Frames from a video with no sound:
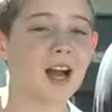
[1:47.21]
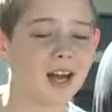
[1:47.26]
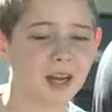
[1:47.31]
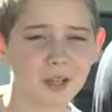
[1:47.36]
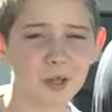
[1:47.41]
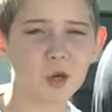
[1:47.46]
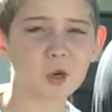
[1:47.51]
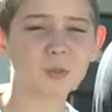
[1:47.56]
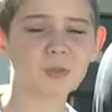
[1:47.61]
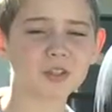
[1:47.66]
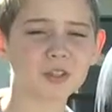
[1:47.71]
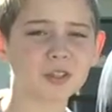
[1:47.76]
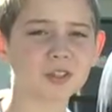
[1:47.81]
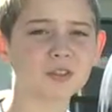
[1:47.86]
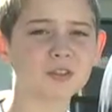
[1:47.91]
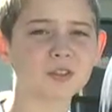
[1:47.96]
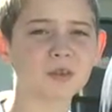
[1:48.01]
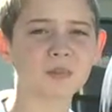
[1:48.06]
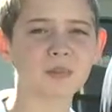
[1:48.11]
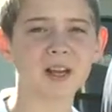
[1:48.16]
I hope you
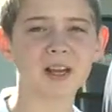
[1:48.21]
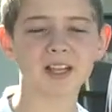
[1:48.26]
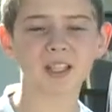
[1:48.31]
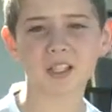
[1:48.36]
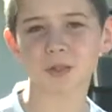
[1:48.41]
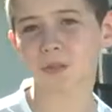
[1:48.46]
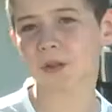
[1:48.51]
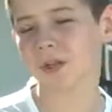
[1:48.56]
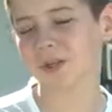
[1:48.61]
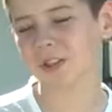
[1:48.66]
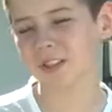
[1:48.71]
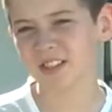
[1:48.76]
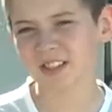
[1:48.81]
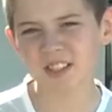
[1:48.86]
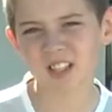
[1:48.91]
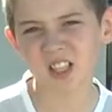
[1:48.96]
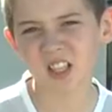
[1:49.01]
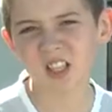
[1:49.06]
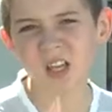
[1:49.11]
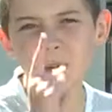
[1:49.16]
learned from my
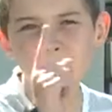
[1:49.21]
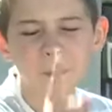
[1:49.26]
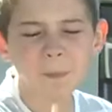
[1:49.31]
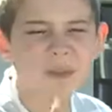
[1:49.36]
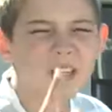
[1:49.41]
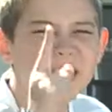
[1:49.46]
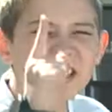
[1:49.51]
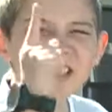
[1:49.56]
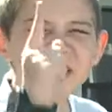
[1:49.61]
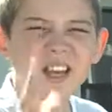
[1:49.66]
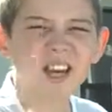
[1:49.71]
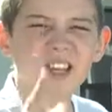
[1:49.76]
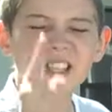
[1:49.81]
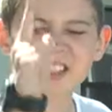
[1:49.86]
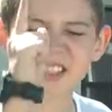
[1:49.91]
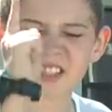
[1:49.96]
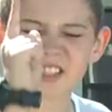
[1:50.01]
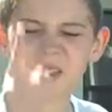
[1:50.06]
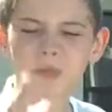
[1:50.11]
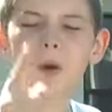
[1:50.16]
experience. Be
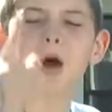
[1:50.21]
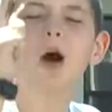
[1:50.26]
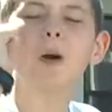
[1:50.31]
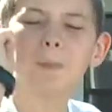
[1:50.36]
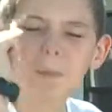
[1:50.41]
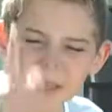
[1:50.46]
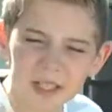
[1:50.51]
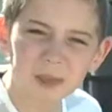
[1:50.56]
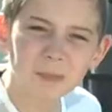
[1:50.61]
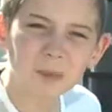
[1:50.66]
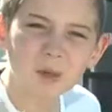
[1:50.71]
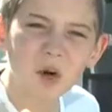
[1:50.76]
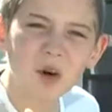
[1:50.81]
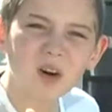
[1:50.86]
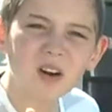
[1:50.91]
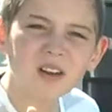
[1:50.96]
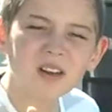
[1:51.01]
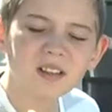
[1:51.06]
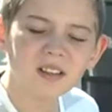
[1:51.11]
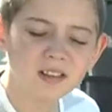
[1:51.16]
nice to small people.
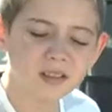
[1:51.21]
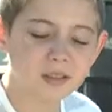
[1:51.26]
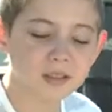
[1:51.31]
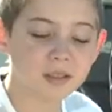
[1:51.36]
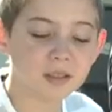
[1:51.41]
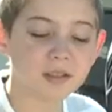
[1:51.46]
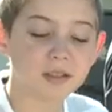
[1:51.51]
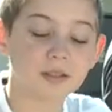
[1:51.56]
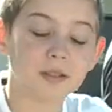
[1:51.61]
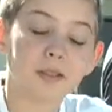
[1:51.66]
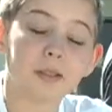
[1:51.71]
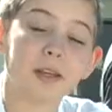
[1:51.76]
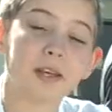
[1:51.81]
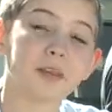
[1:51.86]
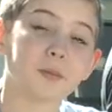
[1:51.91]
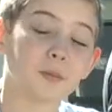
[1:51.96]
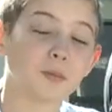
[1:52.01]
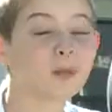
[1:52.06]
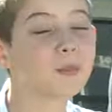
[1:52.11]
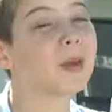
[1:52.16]

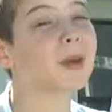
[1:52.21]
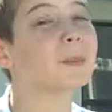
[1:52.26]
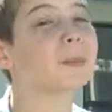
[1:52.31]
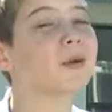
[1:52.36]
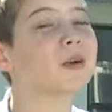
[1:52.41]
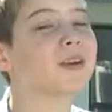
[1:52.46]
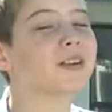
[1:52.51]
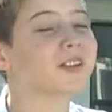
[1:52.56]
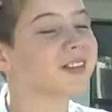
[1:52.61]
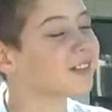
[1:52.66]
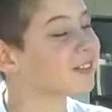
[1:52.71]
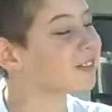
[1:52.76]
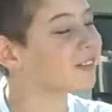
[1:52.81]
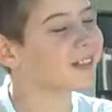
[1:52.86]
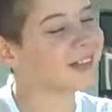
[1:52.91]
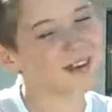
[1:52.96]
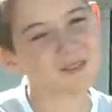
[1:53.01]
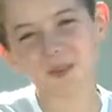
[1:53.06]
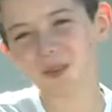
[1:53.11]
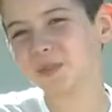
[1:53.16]
And remember, you'll
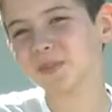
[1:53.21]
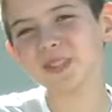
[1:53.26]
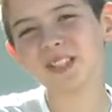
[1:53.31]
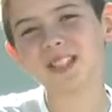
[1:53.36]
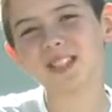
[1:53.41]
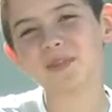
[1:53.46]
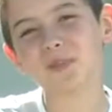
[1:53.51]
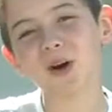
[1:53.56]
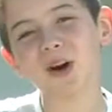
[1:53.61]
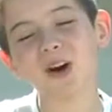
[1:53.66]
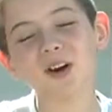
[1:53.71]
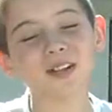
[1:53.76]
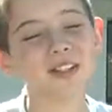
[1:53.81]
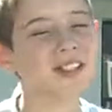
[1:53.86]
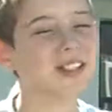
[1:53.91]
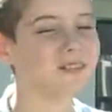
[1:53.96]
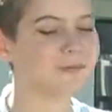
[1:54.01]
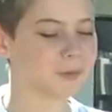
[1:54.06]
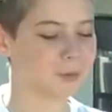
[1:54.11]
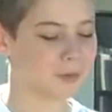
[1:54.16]
never be small
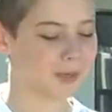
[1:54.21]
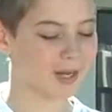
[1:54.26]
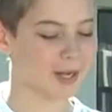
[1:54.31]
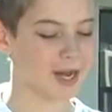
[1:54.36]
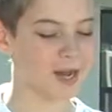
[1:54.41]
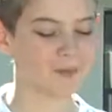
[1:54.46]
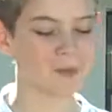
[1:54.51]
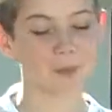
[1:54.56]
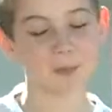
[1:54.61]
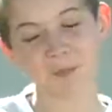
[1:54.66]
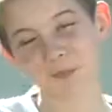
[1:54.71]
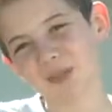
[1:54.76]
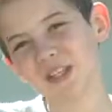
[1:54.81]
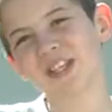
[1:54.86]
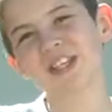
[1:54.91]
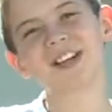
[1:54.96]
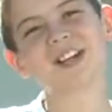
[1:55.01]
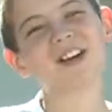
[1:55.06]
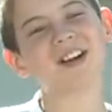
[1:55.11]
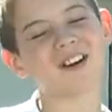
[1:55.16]
if you have a
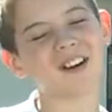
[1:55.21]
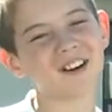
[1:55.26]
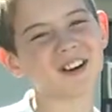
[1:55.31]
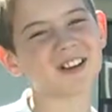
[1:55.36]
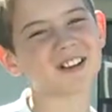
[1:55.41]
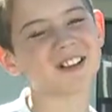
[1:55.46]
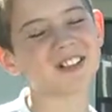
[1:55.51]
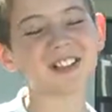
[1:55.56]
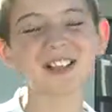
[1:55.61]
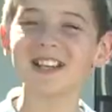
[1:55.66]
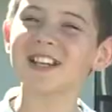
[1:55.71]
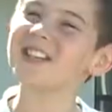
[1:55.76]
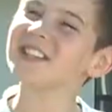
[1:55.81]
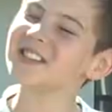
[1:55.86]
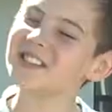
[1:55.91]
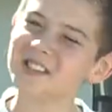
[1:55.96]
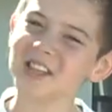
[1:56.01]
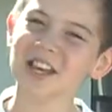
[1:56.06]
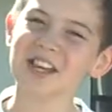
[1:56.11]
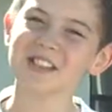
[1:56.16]
big heart.
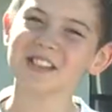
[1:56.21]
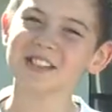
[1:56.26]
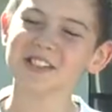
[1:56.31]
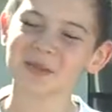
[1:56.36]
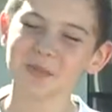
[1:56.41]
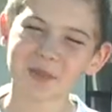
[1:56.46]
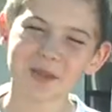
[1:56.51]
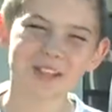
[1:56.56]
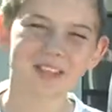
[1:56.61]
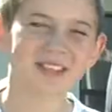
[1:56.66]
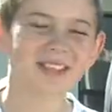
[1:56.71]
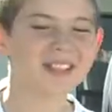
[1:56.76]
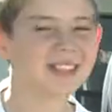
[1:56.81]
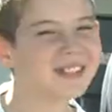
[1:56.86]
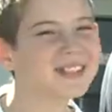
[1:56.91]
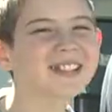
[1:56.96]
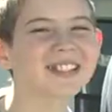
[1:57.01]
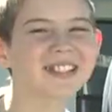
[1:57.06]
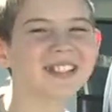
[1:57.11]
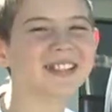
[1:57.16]
Jayden Smith,
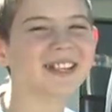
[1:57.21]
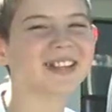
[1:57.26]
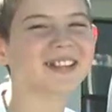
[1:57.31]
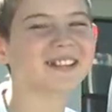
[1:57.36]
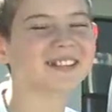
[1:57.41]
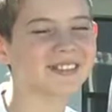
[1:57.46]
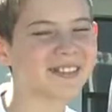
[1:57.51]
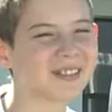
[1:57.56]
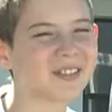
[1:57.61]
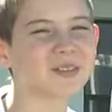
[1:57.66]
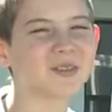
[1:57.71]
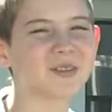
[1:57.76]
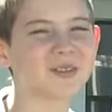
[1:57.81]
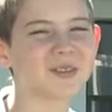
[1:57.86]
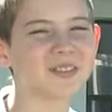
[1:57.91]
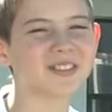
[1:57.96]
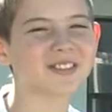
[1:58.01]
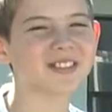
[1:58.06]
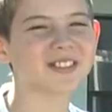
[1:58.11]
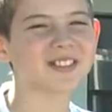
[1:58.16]
TSE
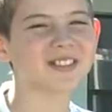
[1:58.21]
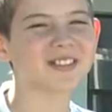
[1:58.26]
News.